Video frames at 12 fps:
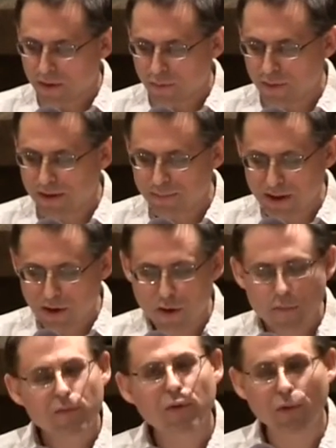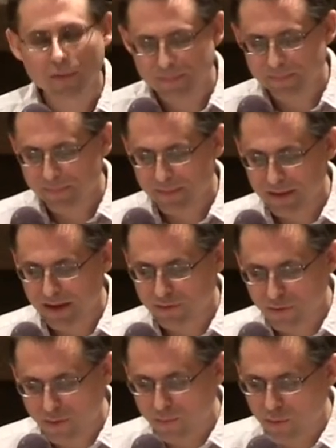We can be hopeful that
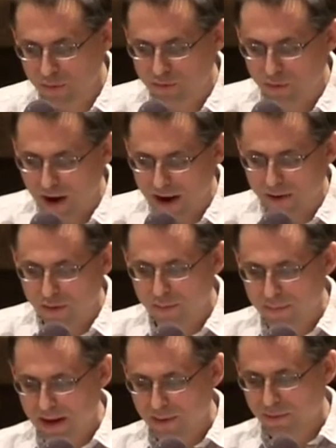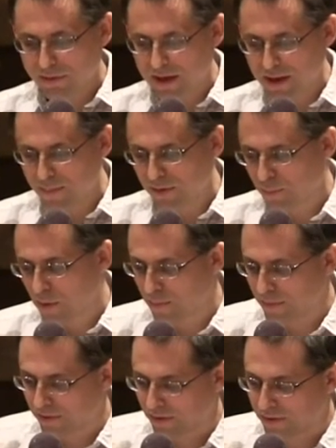Trump won't try or be able to keep his
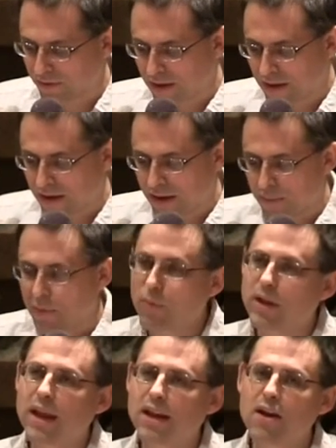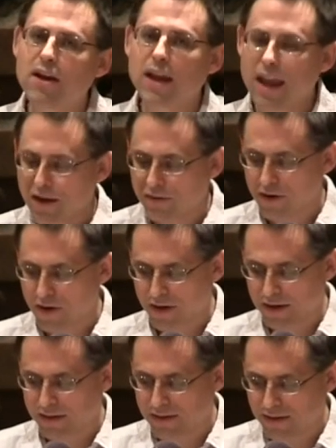promises, but we cannot count
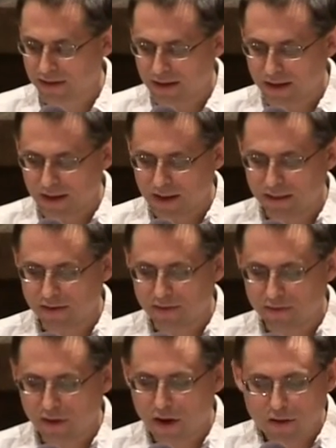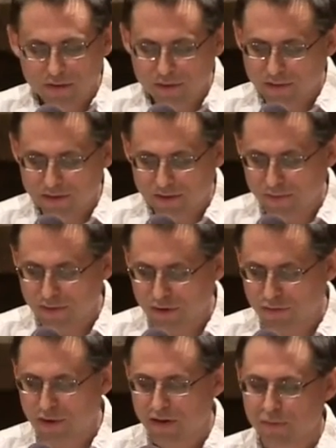on it. This is also doesn't even
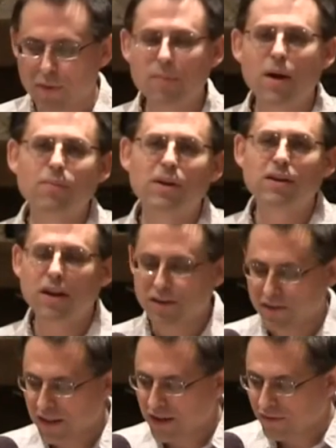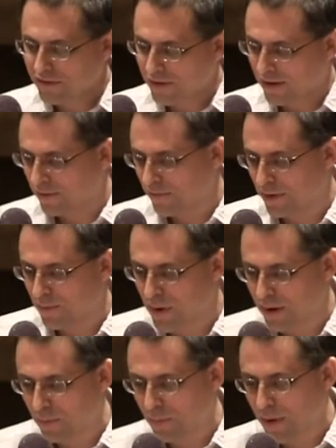address what might be done legislatively
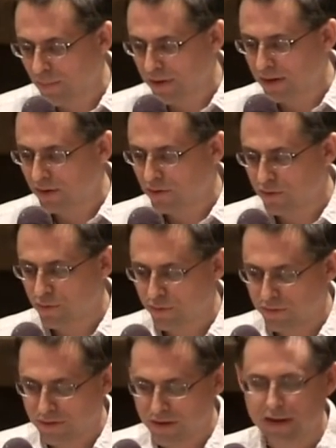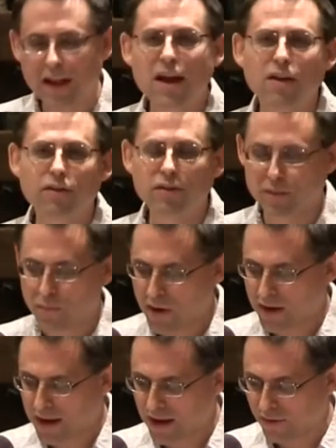by Republican controlled Senate House and
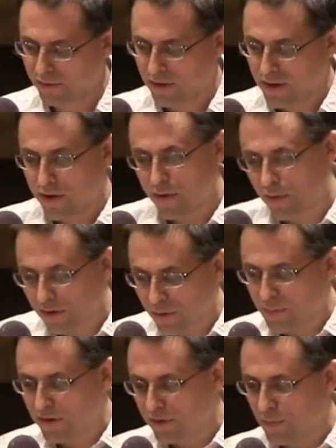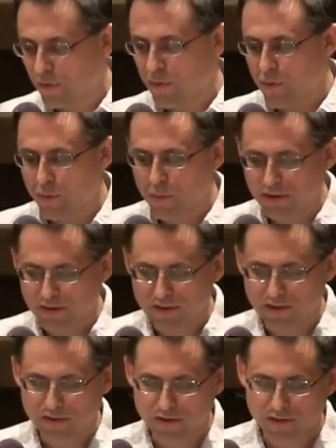White House, or as I mentioned before, what
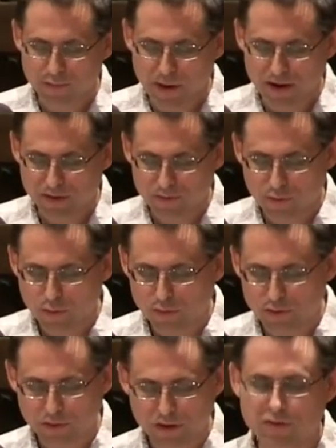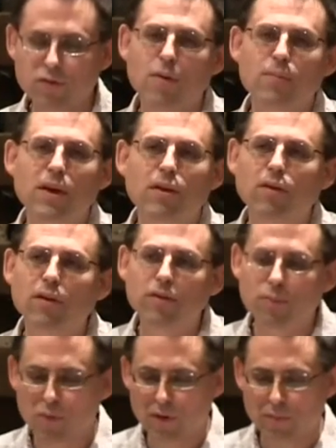decisions might unfold during a Trump era
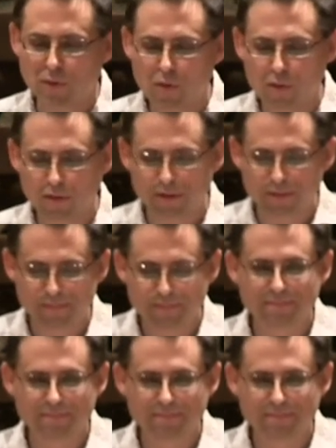Supreme Court.